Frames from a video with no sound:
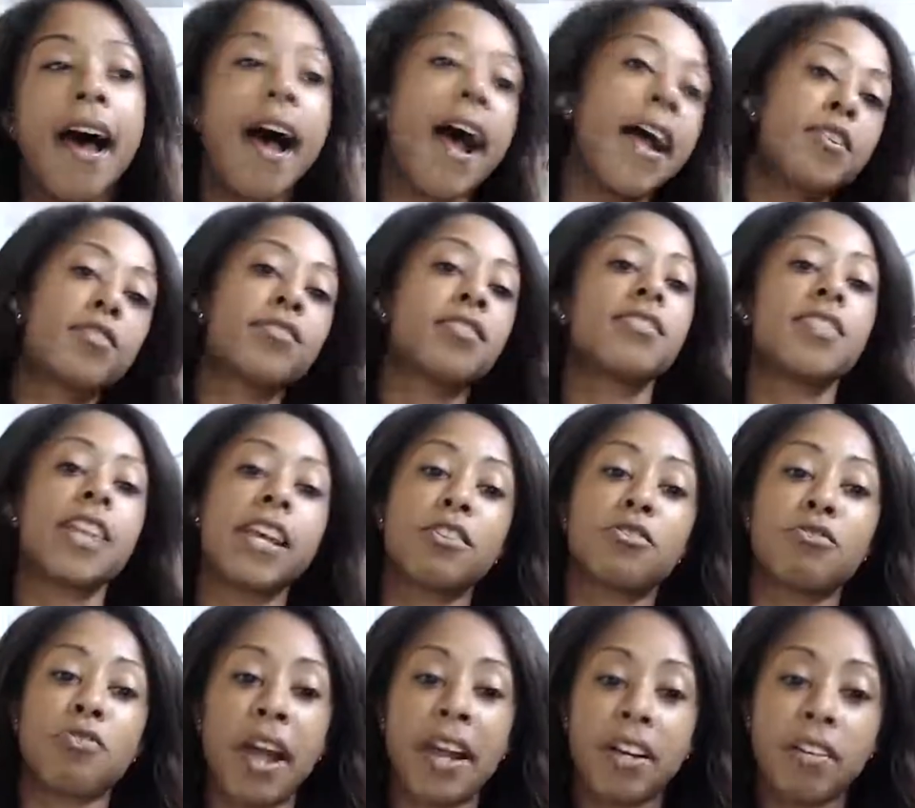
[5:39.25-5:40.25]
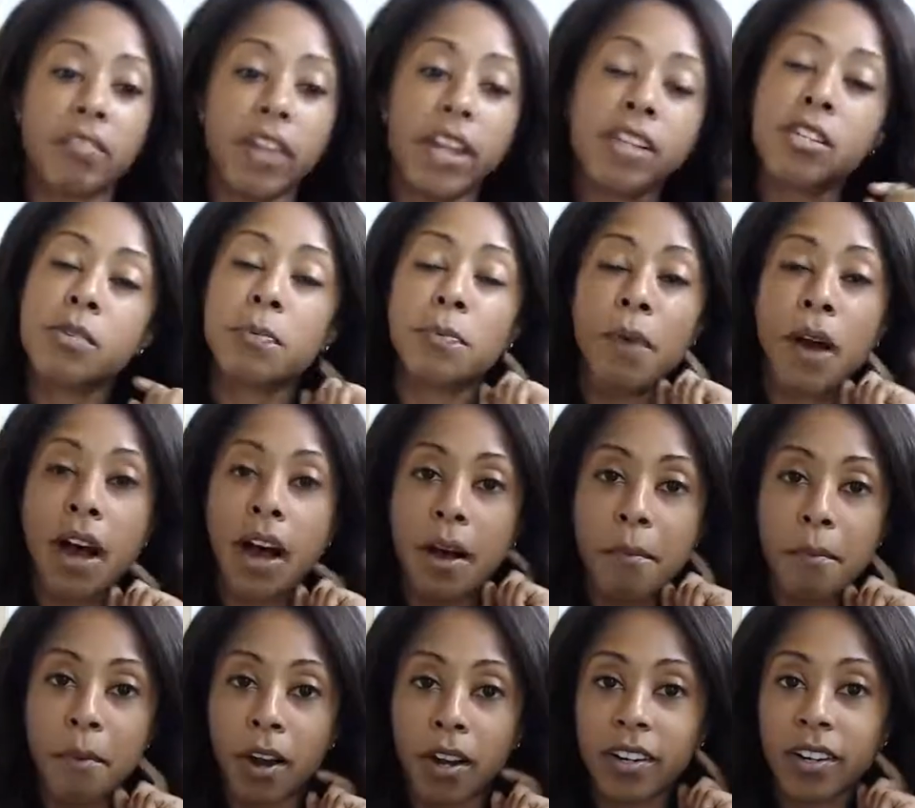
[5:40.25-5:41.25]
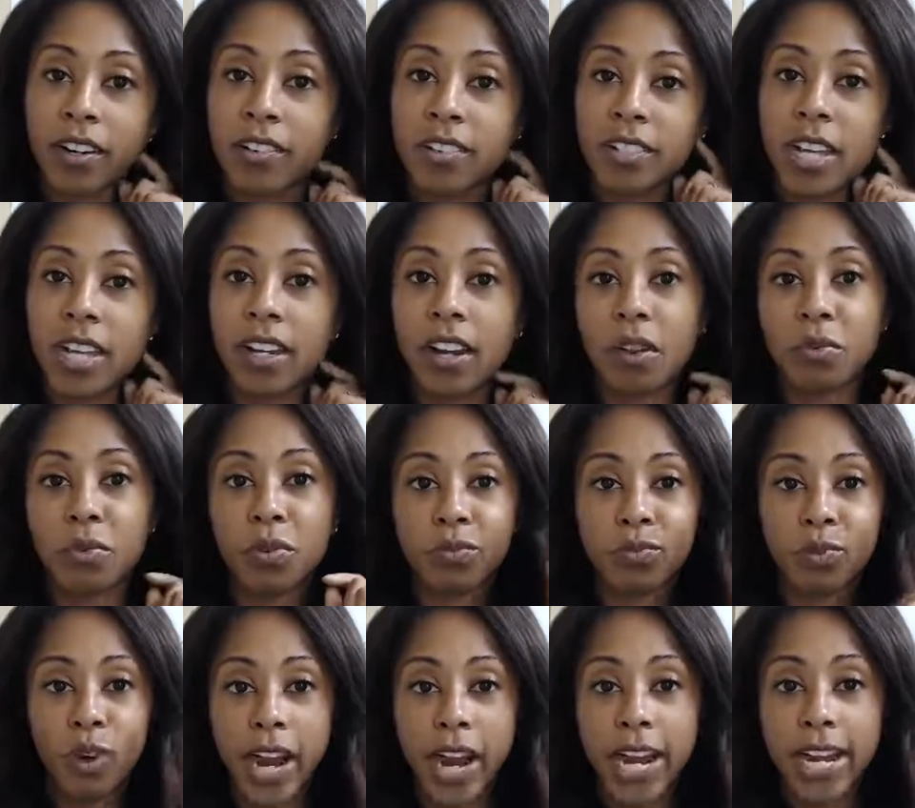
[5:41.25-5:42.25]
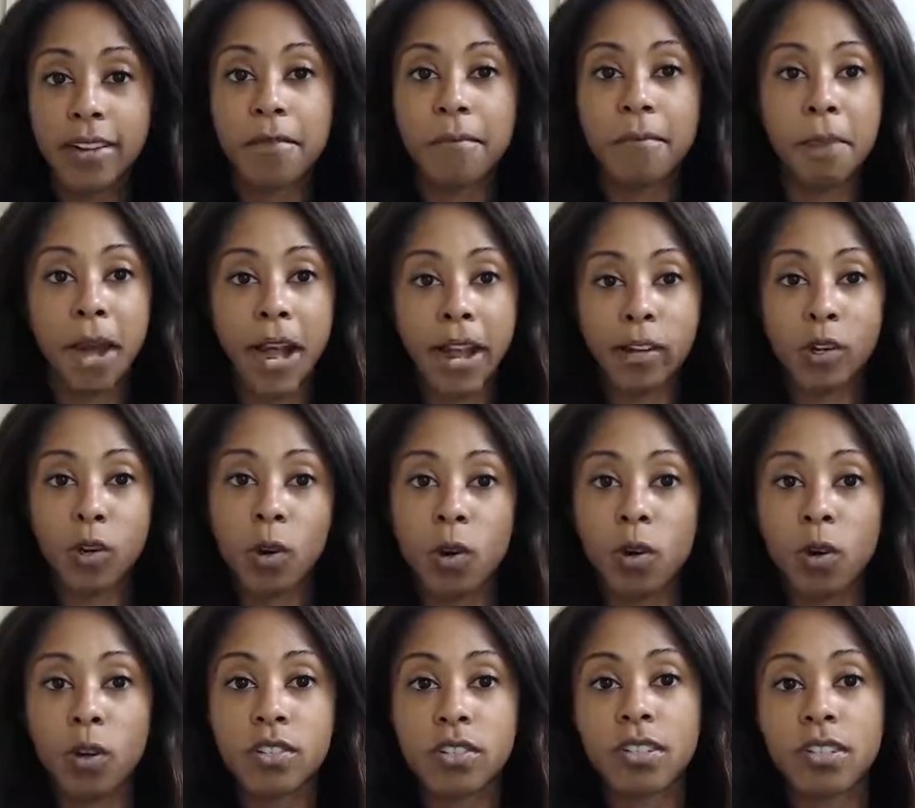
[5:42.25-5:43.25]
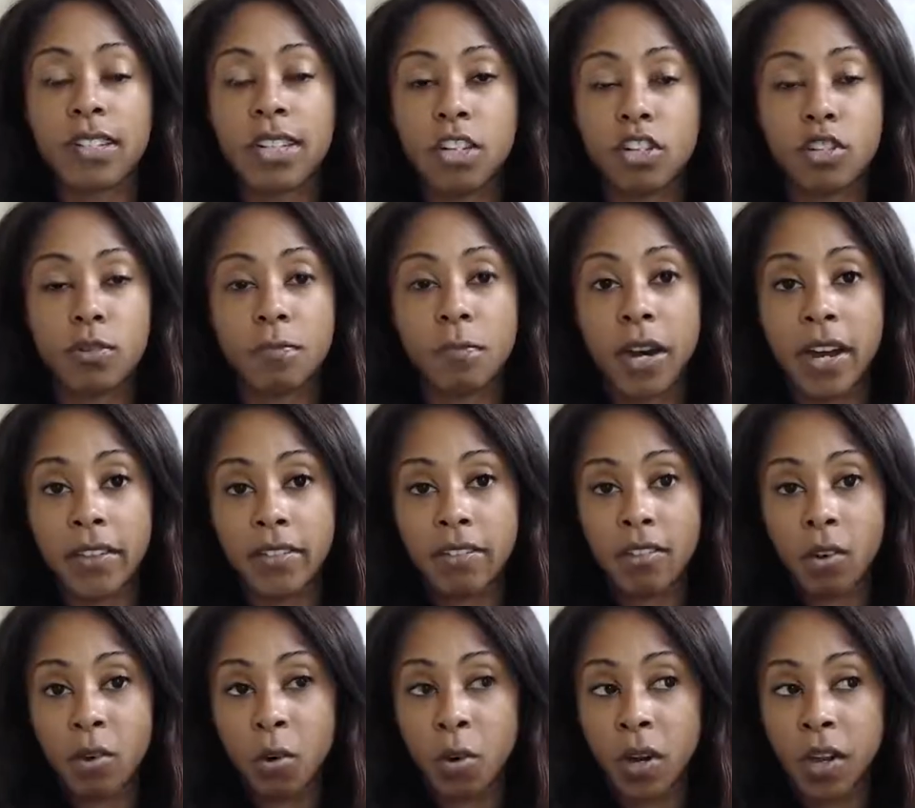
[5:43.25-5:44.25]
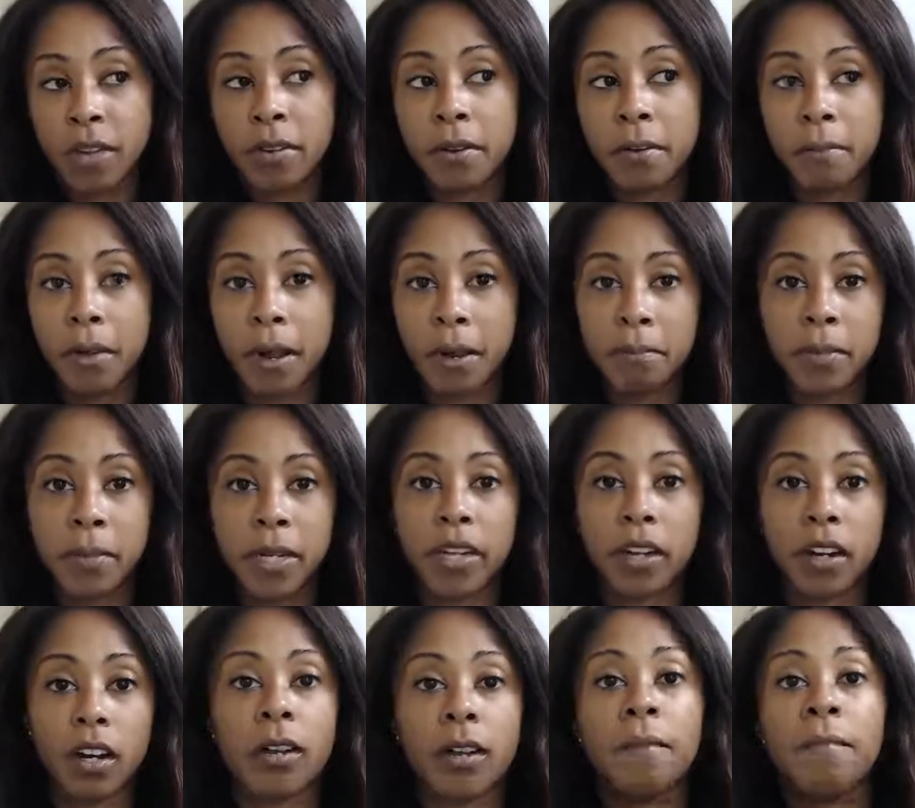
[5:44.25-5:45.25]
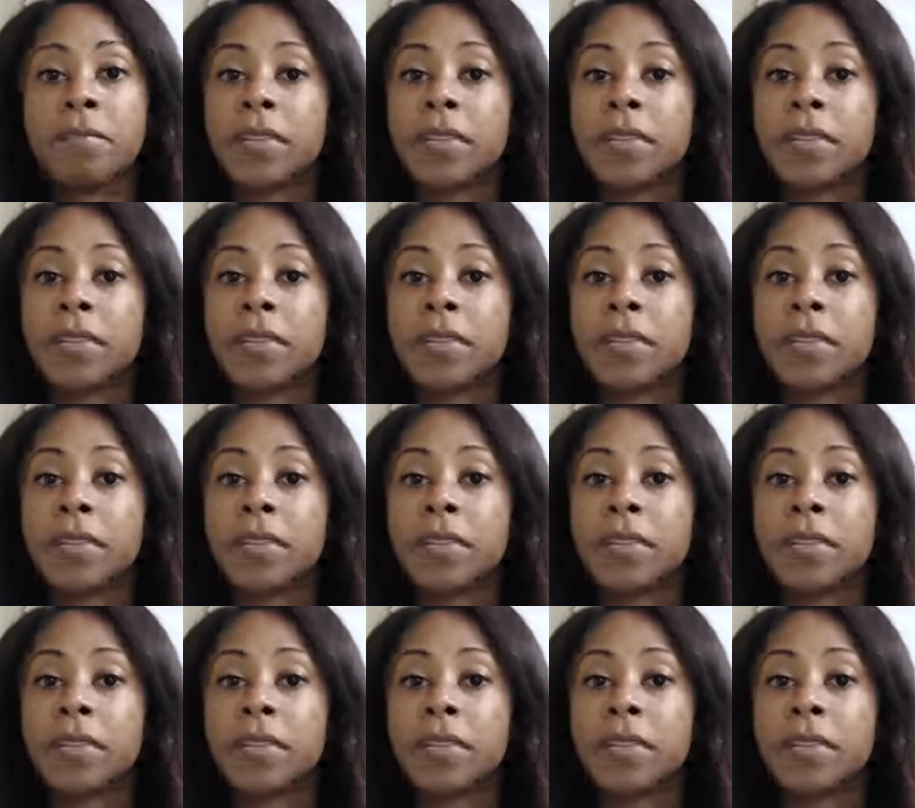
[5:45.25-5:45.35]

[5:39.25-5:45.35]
I used to take dry erase markers and I would write my goals each month on my mirror.